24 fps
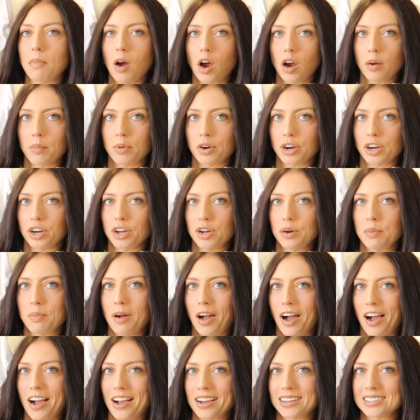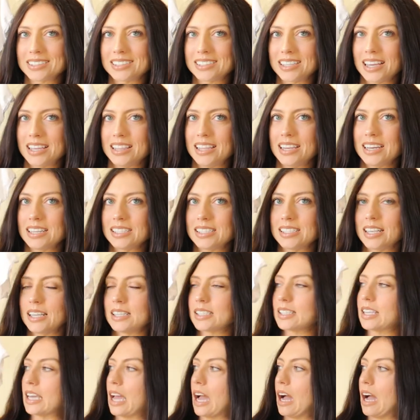Marlboro box, and then it says